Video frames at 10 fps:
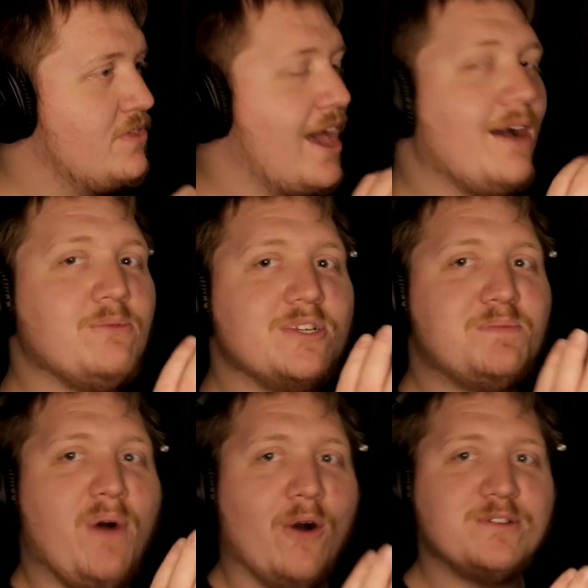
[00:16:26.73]
That was
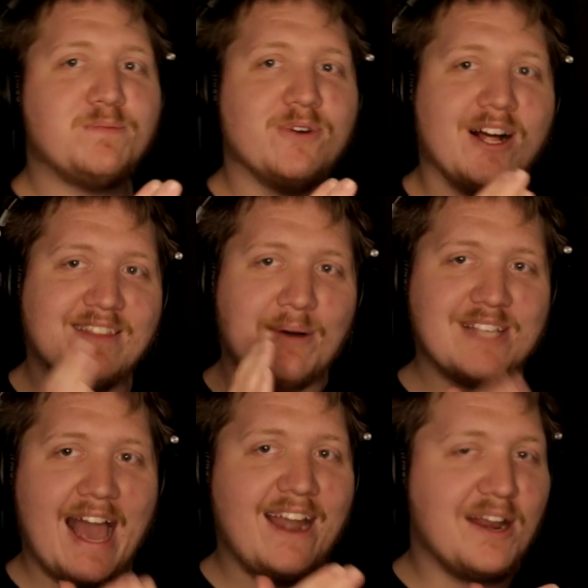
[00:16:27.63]
That was
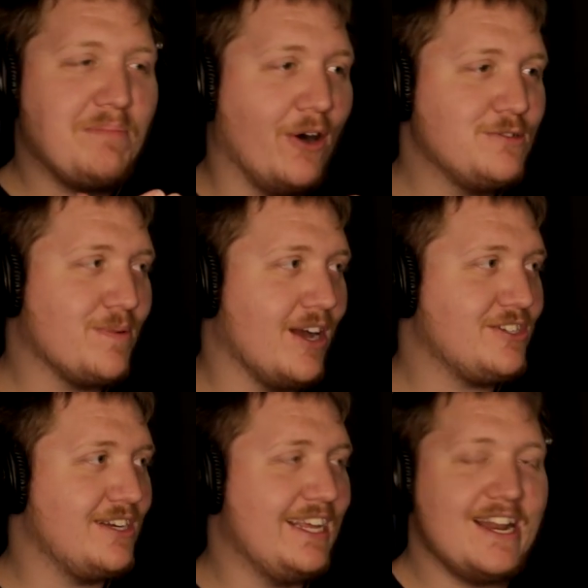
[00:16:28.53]
added in post
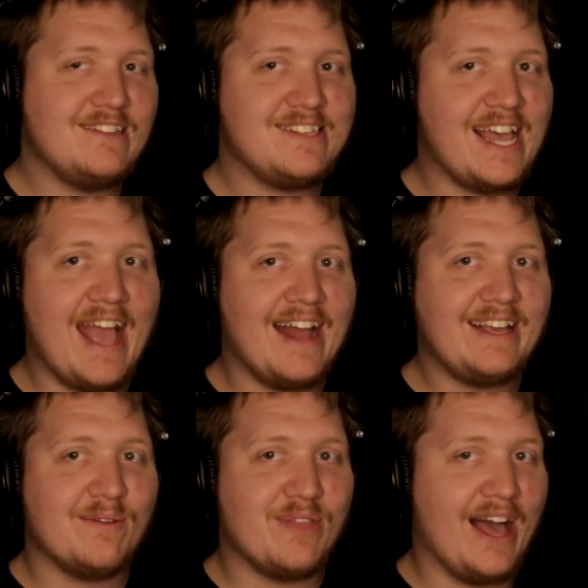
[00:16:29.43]
production. He didn't say
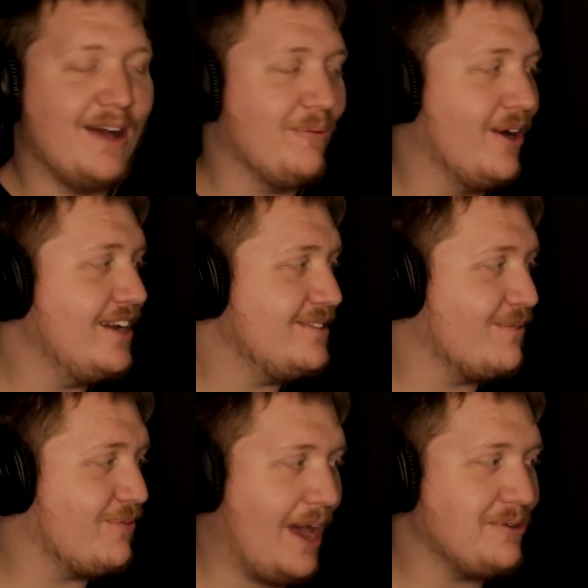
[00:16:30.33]
any of that. What?
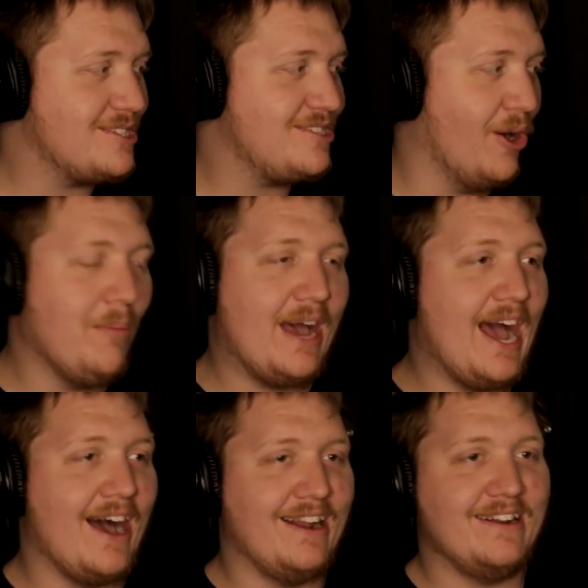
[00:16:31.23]
That was so
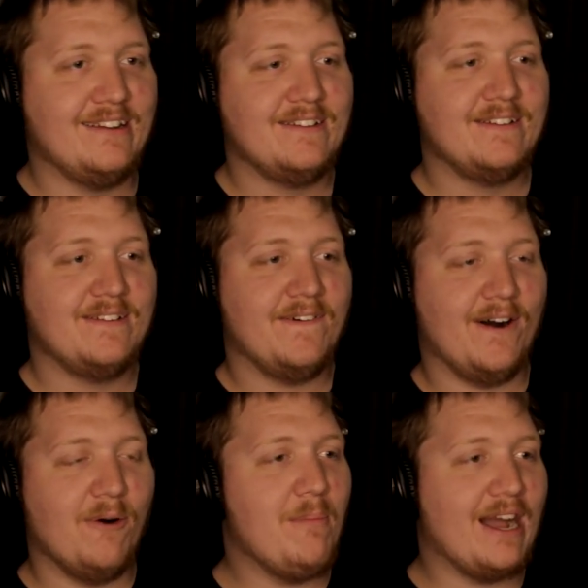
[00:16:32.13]
bad.
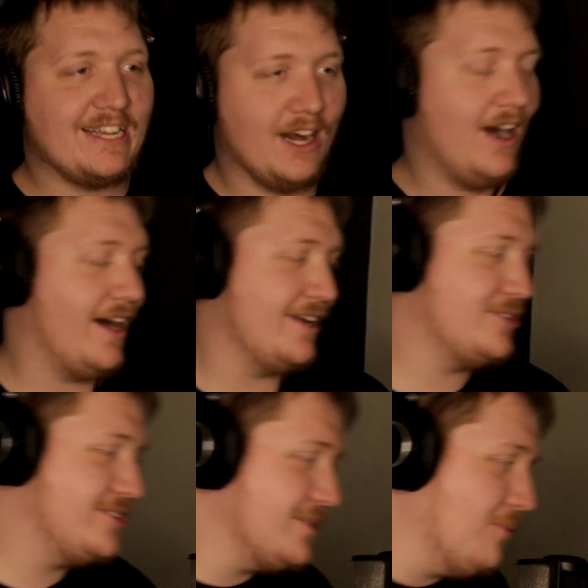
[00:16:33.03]
Oh my gosh.